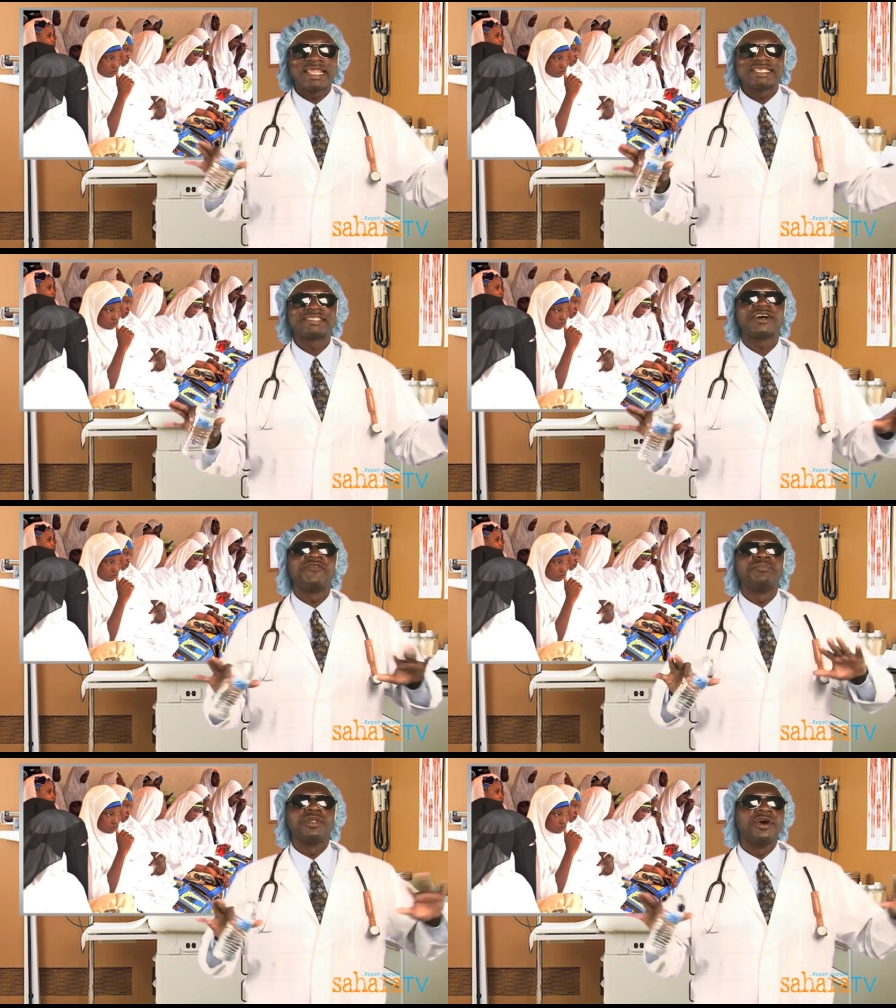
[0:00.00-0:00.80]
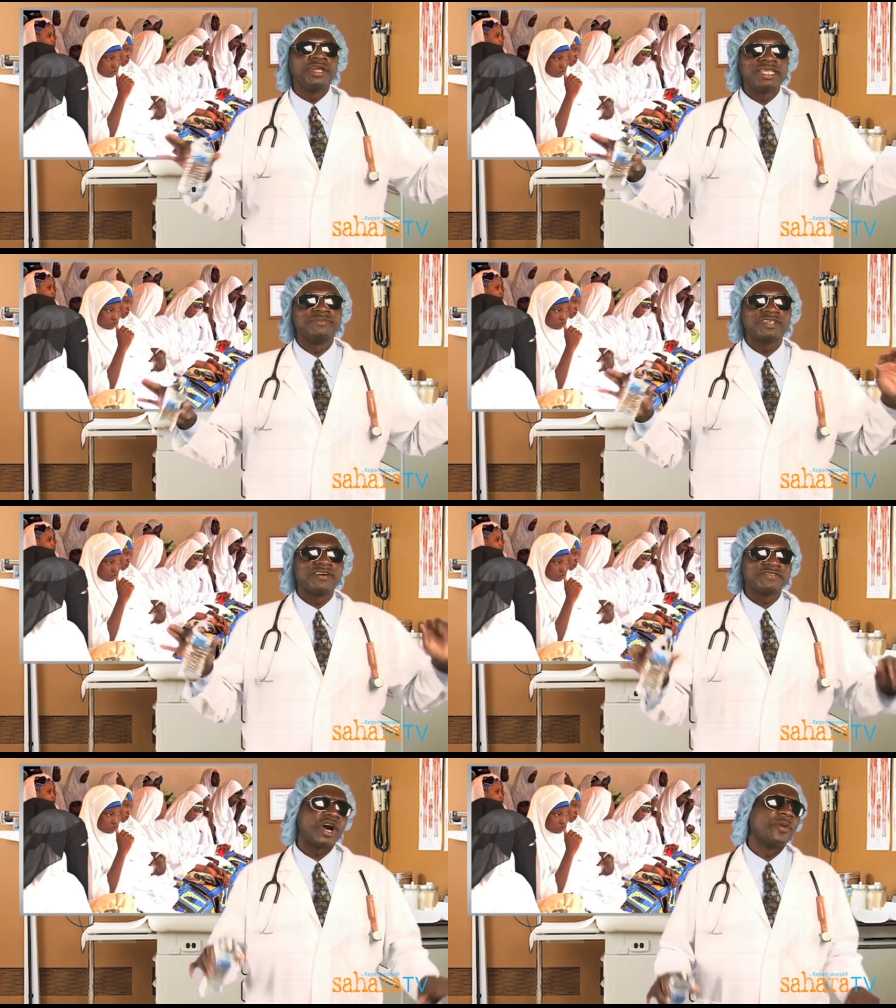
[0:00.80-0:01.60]
less of blowing
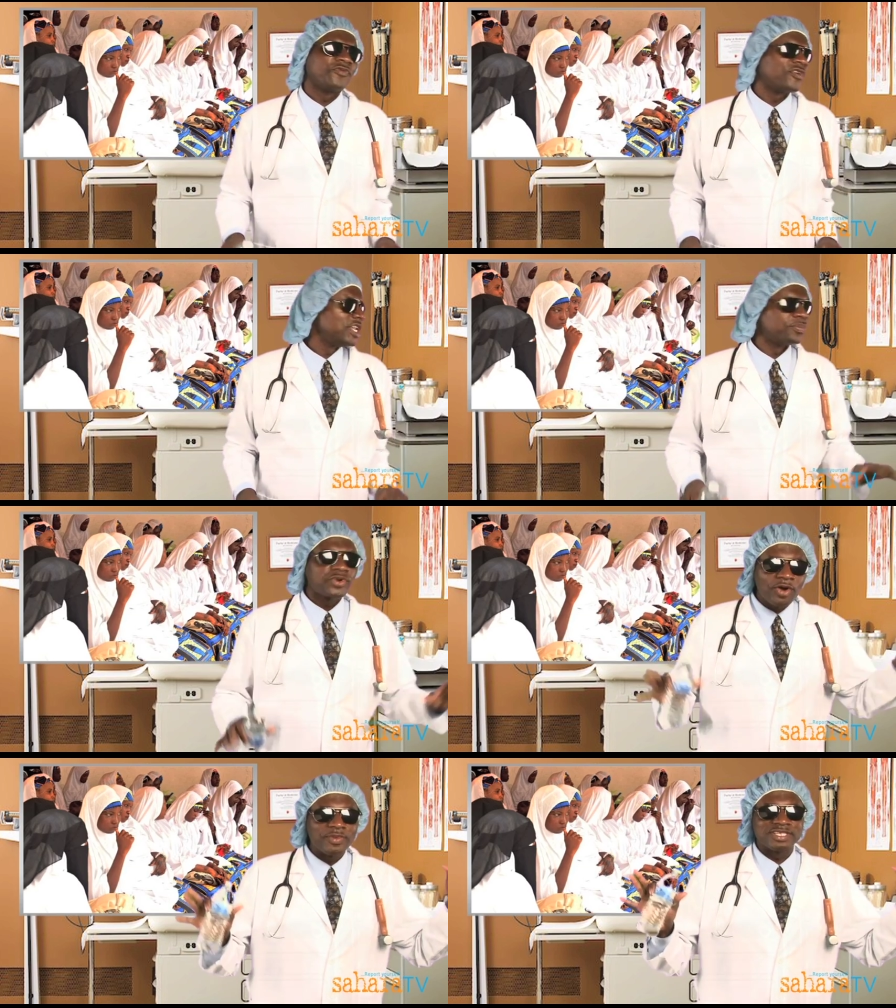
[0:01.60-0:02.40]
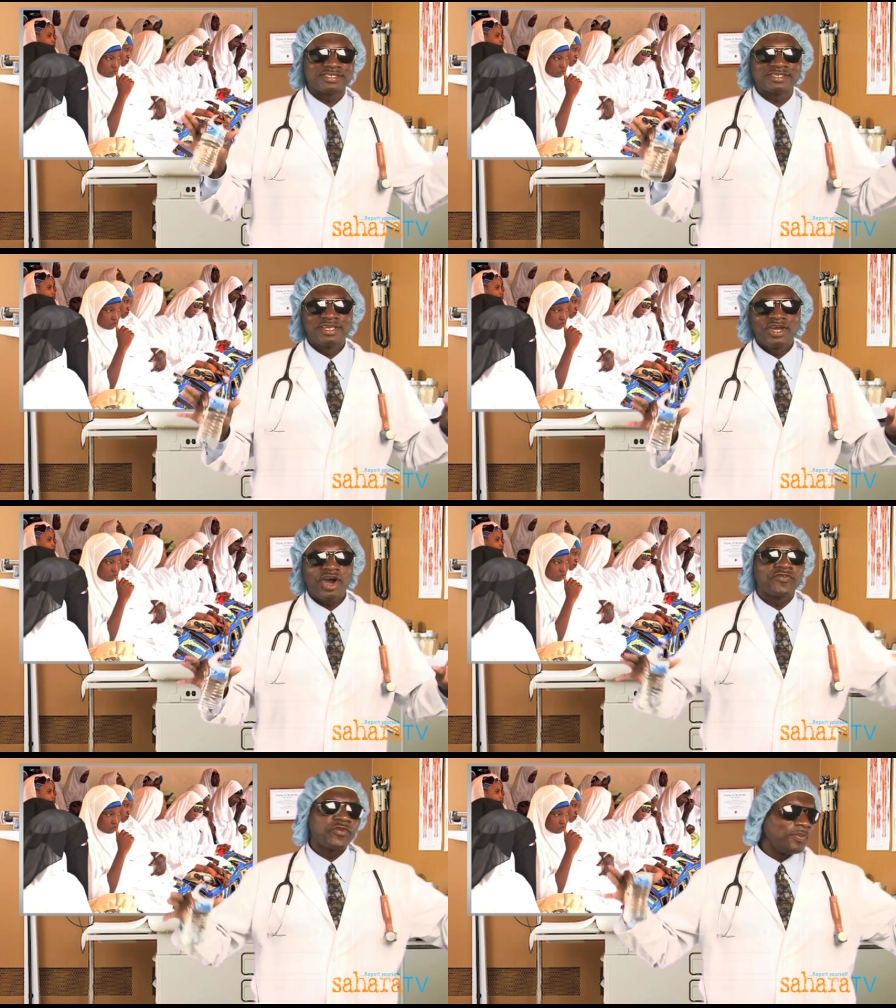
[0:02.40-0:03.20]
themselves up for the wow. promise
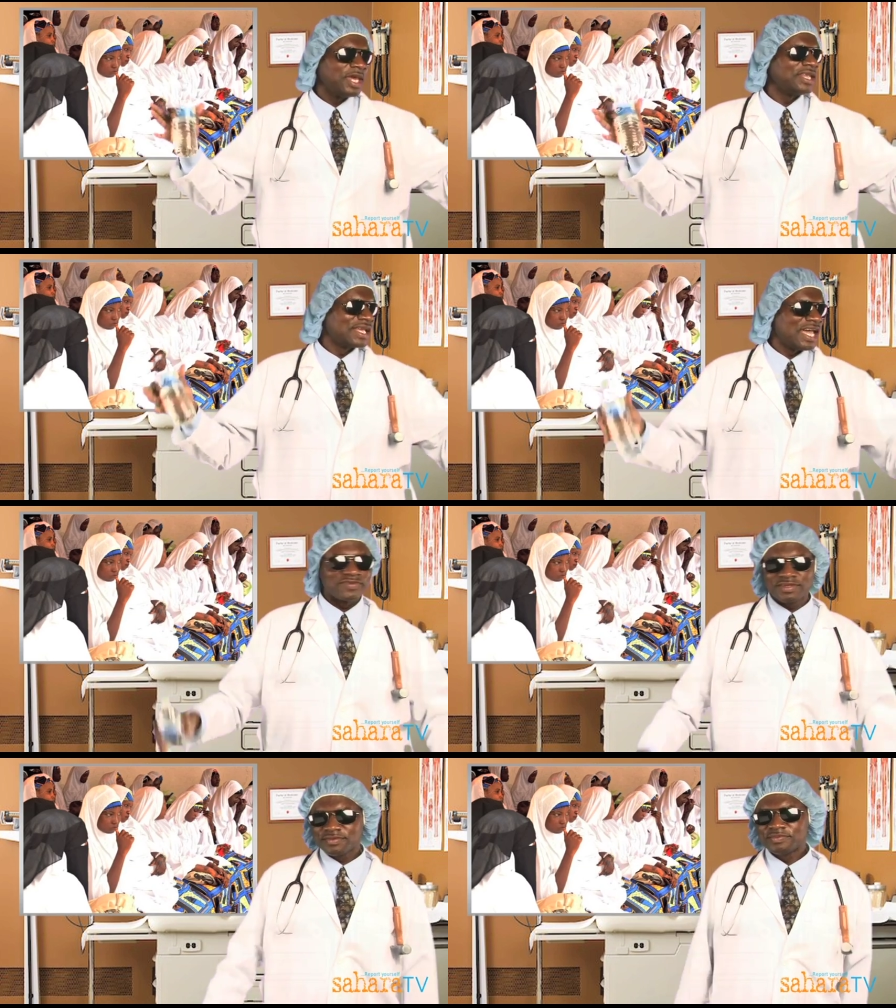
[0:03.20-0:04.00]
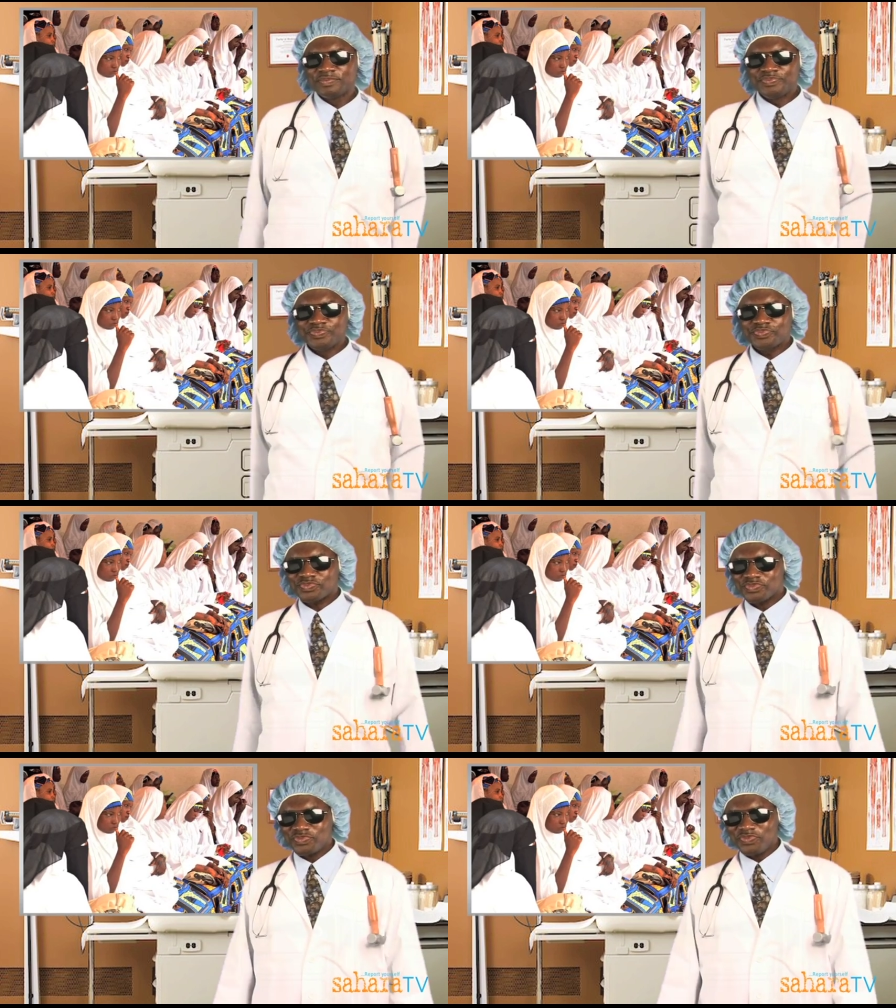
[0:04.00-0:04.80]
of women in heaven. Thank
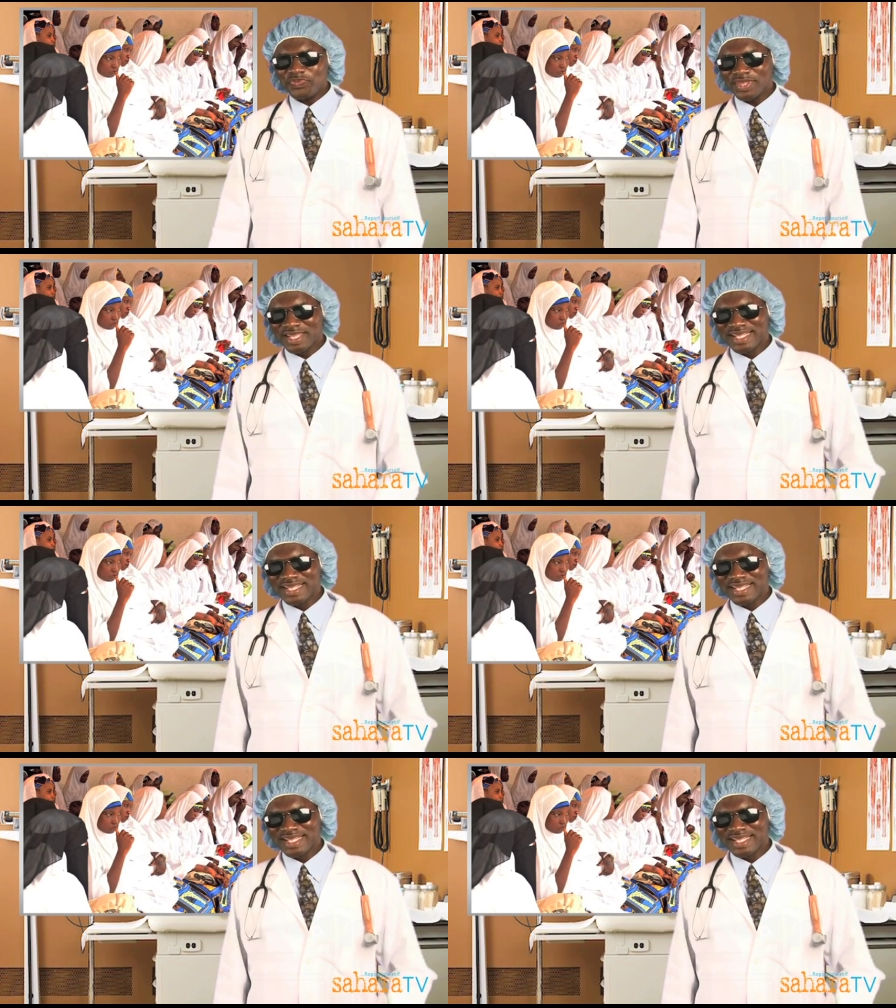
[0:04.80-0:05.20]
Allah.